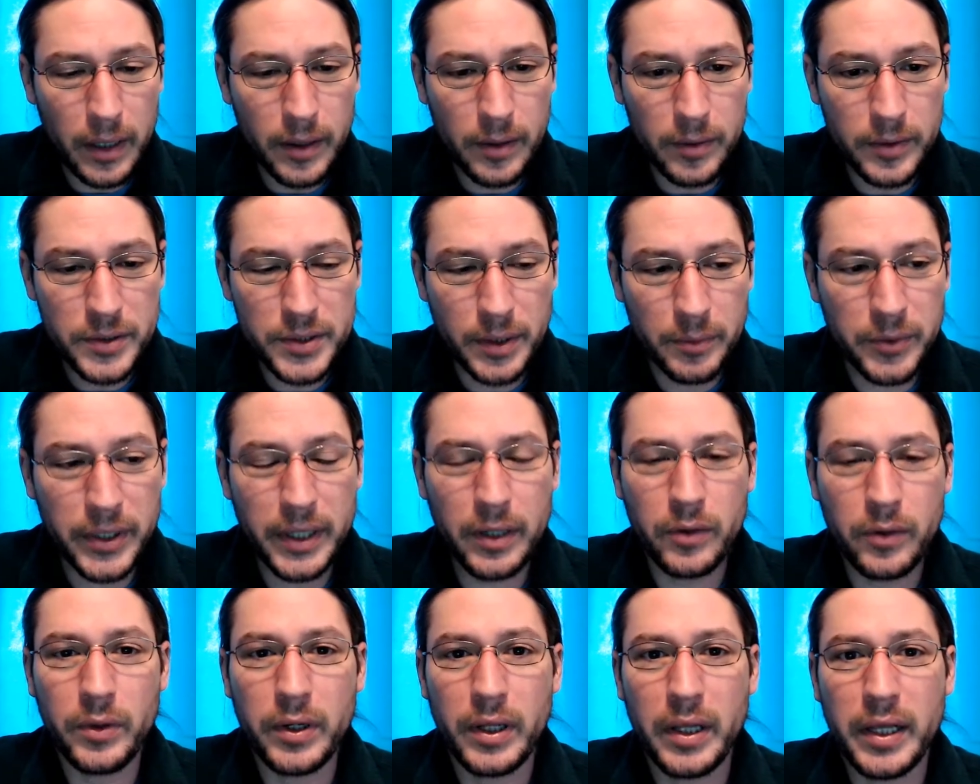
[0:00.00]
you got to
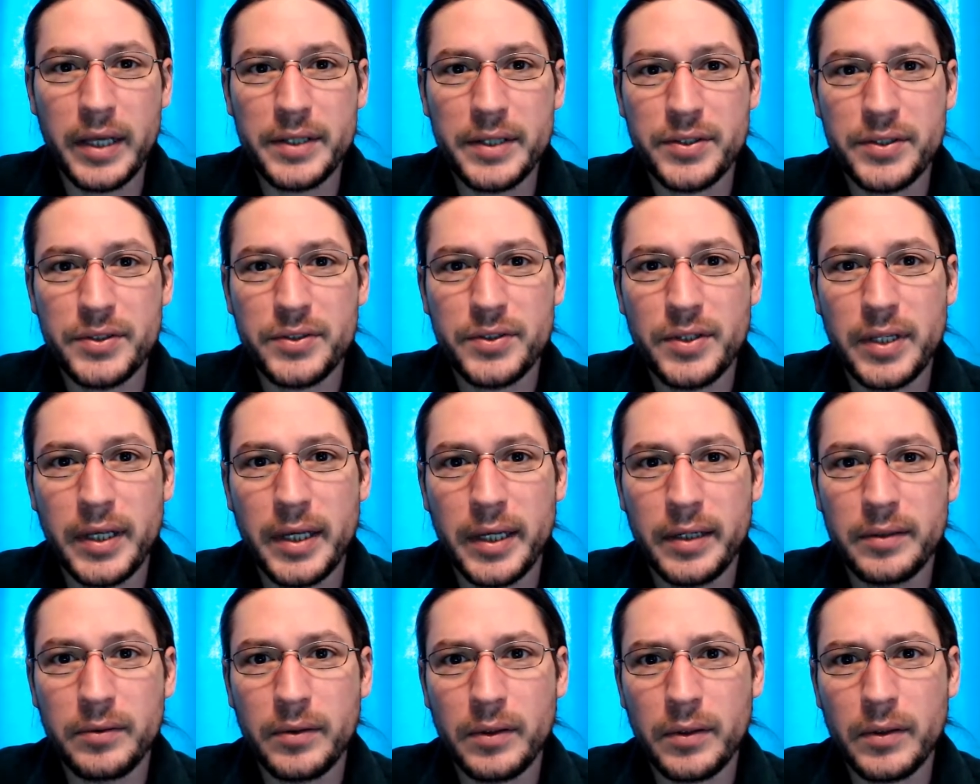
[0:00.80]
realize is
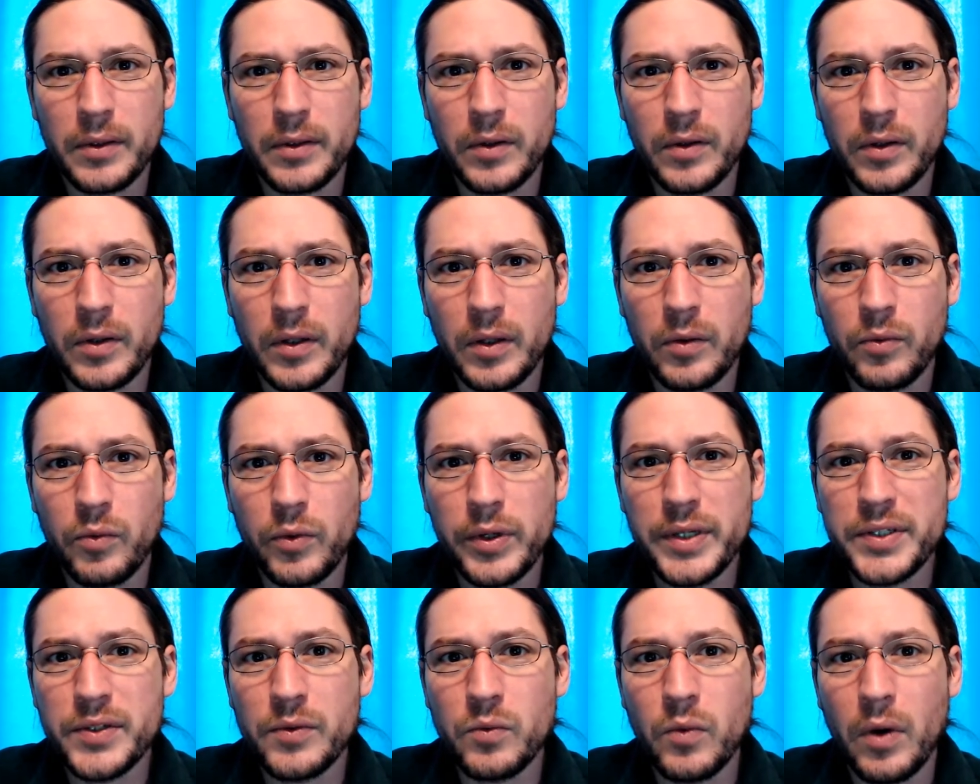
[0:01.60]
that the
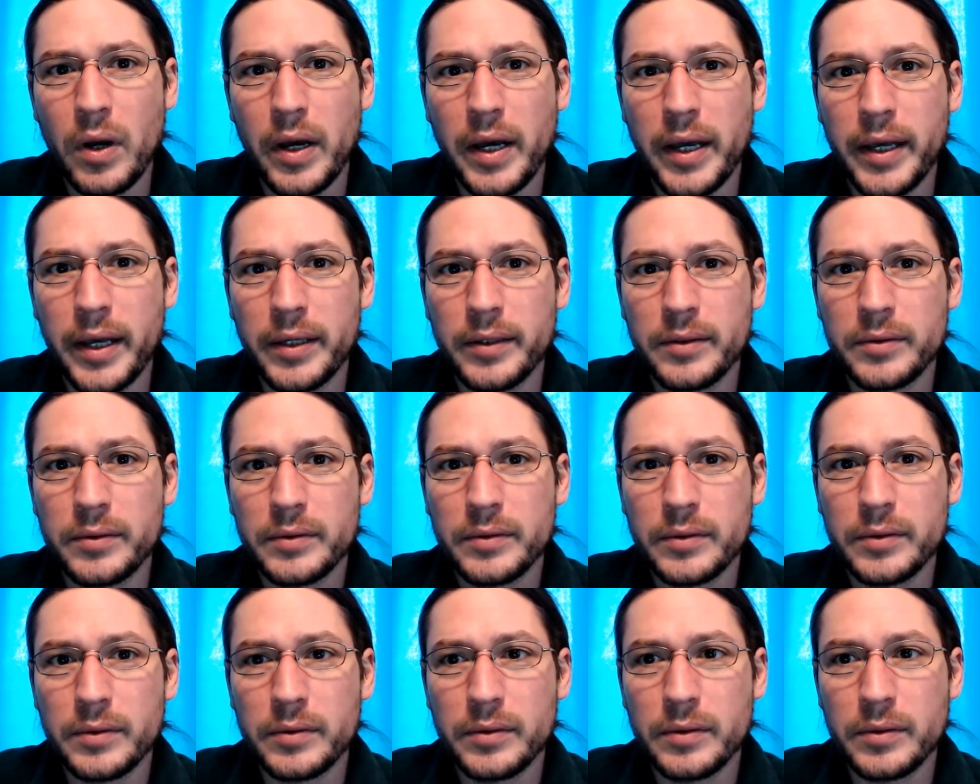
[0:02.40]
reason why
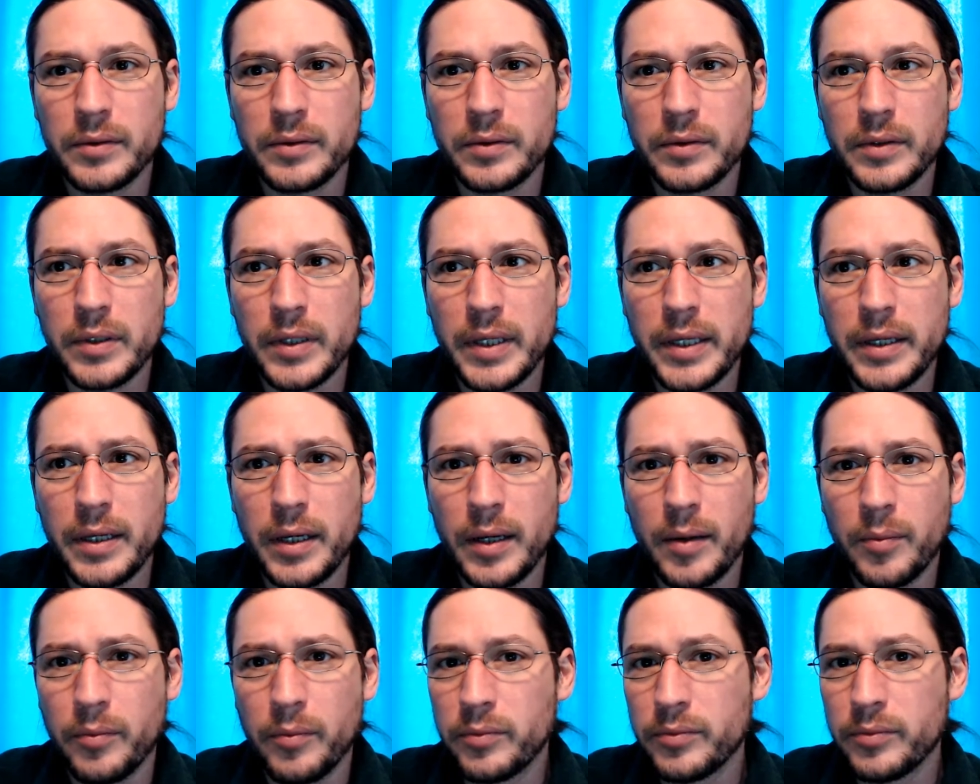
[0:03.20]

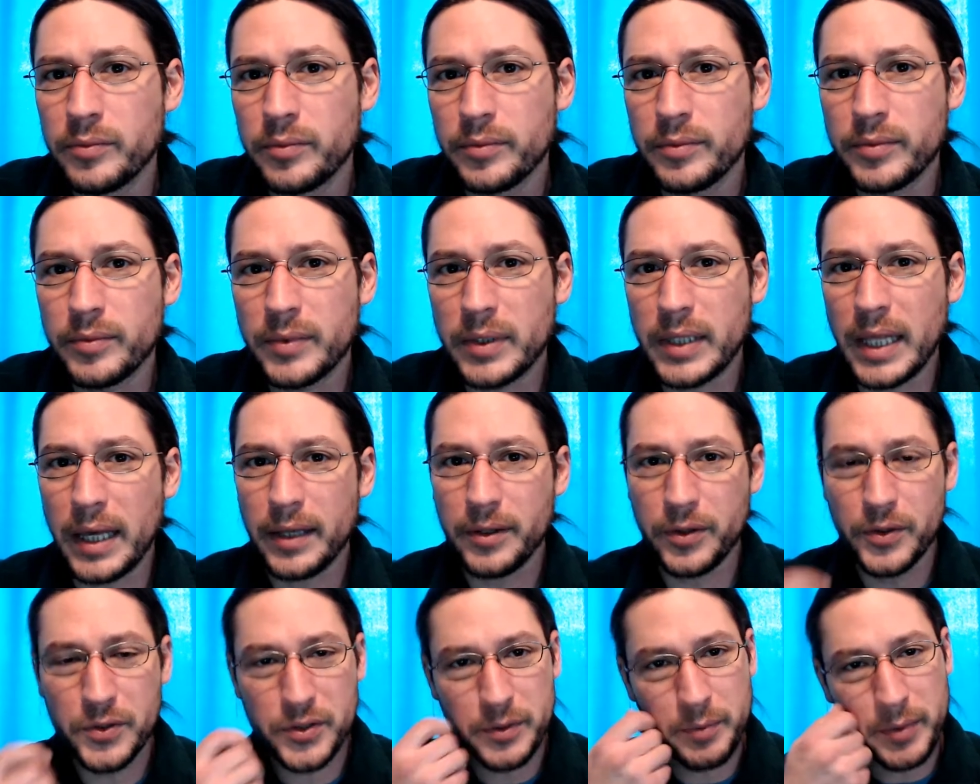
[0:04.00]
that
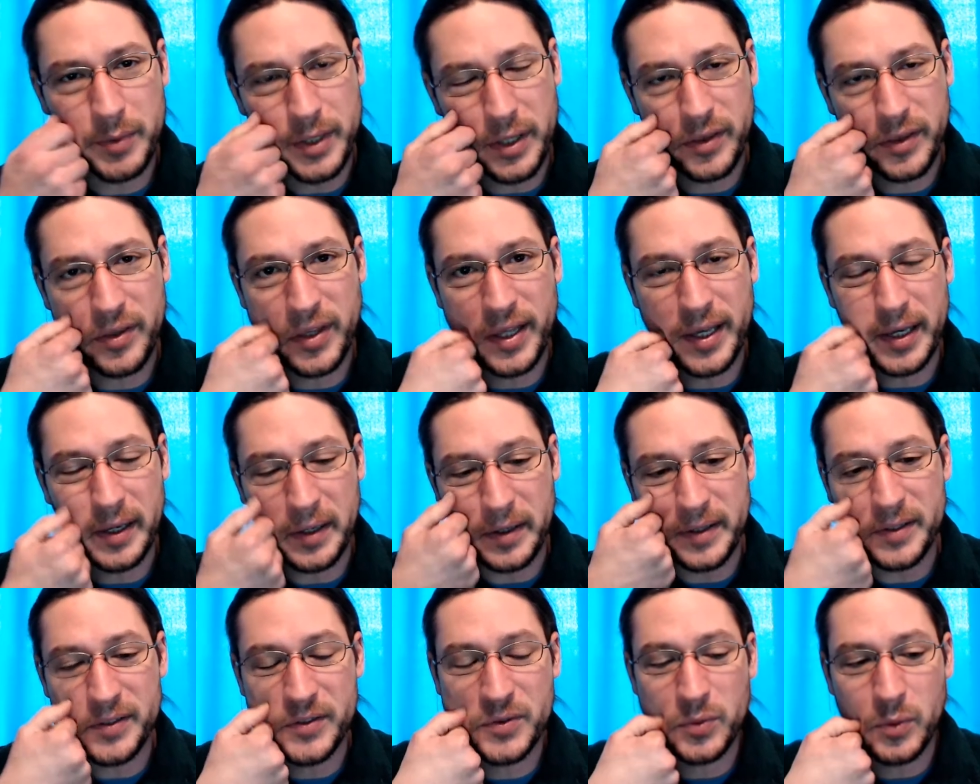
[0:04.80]
used to be a thing
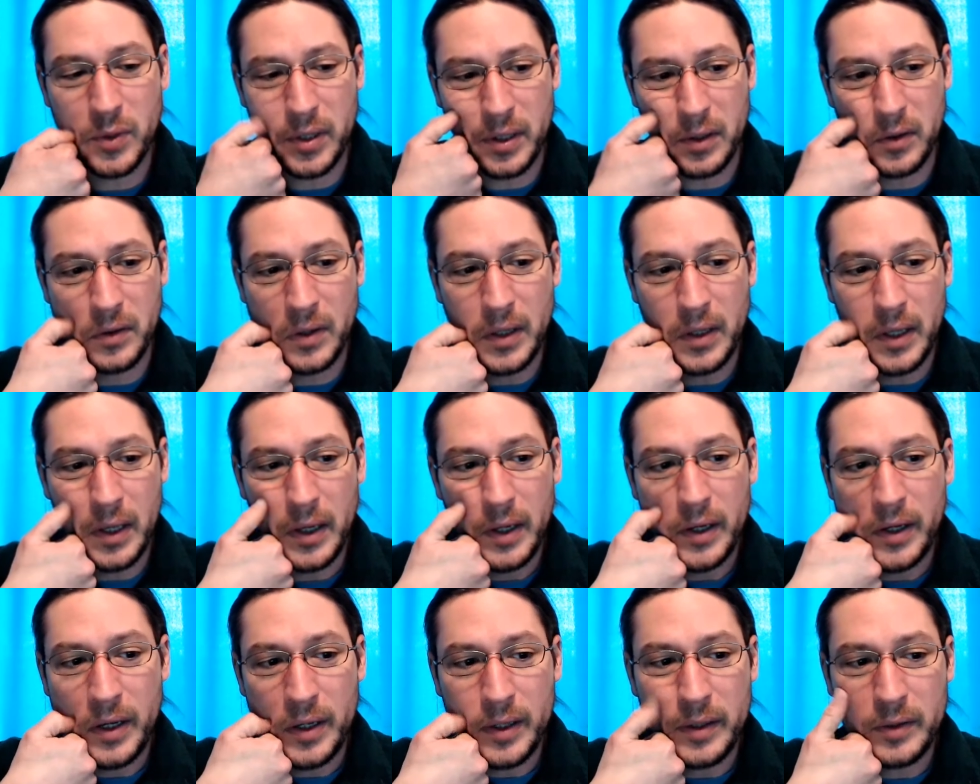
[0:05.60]
is, well,
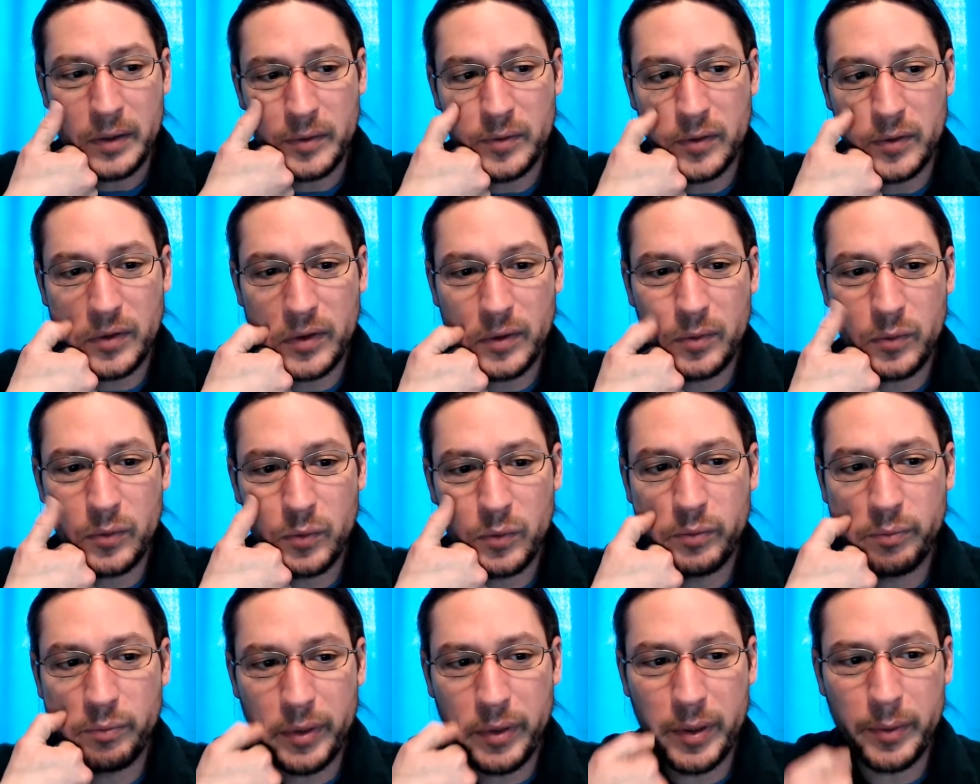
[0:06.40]

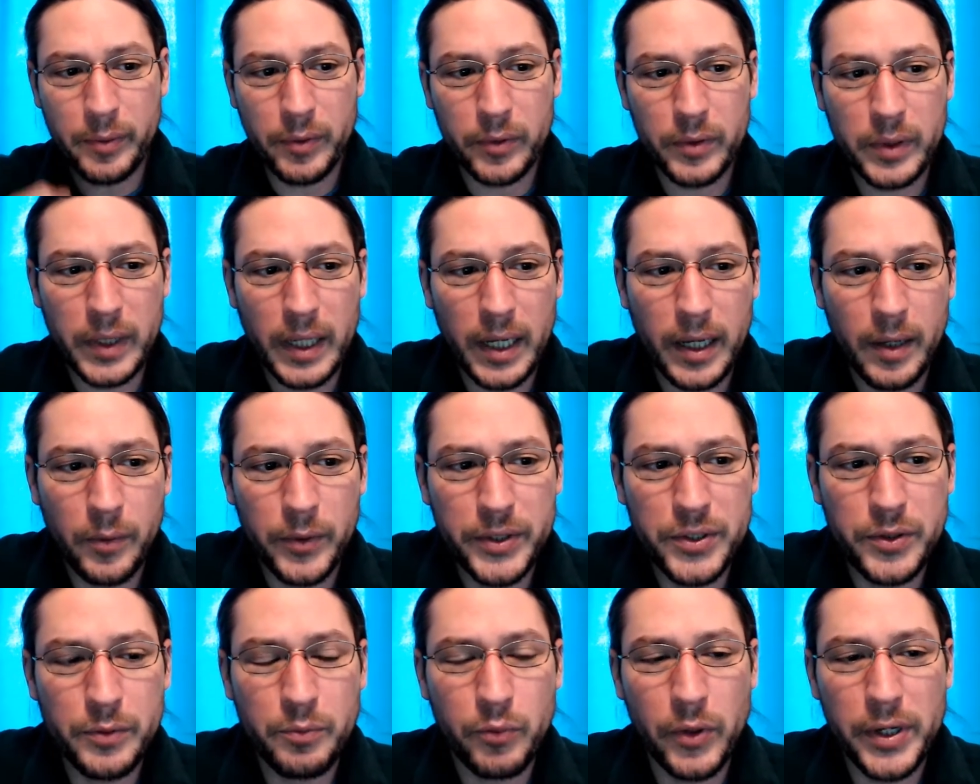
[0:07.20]
people, we
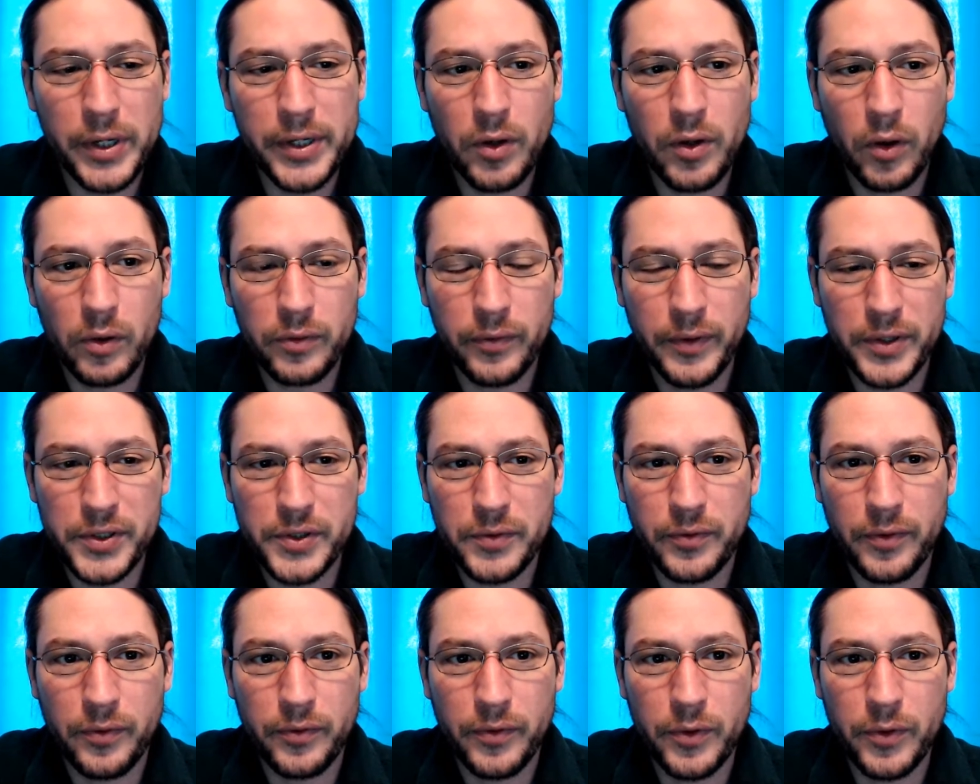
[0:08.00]
do breed goldfish
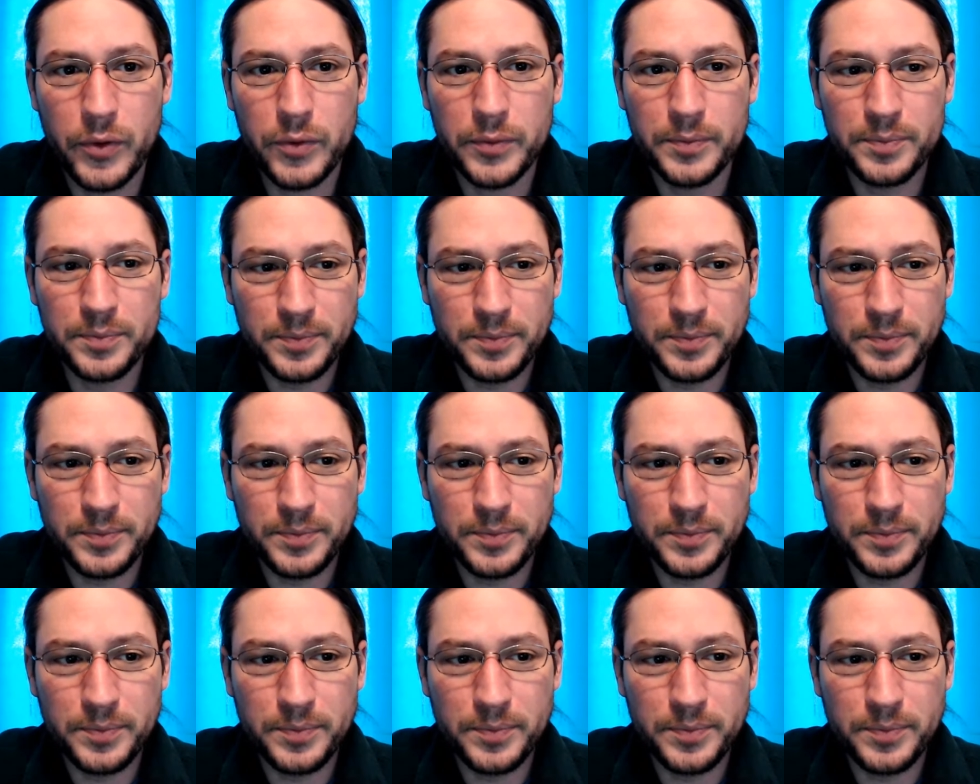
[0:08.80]
for food,